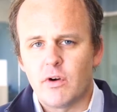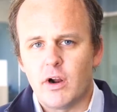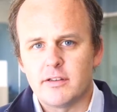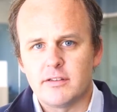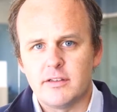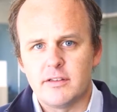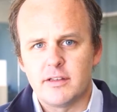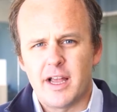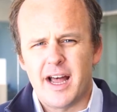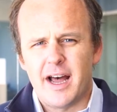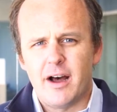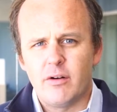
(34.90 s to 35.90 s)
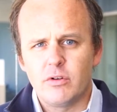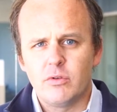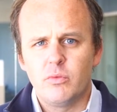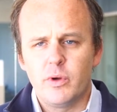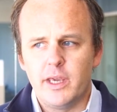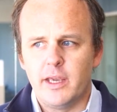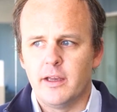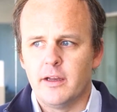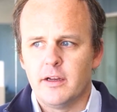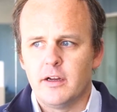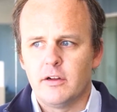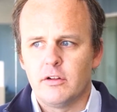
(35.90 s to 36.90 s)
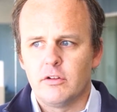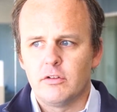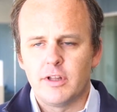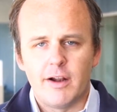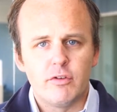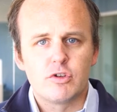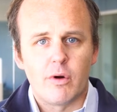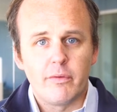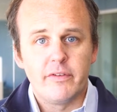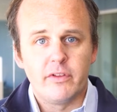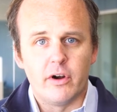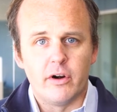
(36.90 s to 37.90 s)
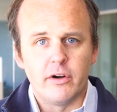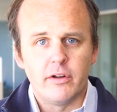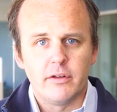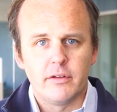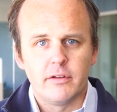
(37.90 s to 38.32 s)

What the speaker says: for us is, how do we leverage what we've learned